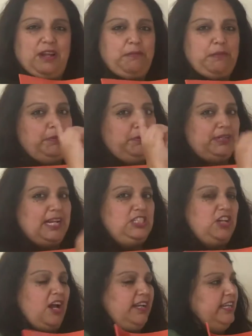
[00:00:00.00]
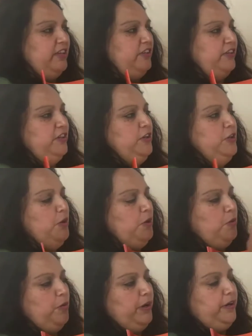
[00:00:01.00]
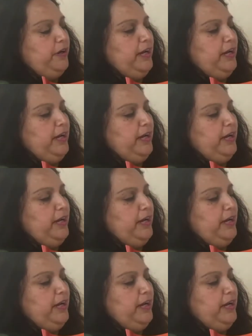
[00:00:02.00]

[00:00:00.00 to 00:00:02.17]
I remember when I taught kinder, where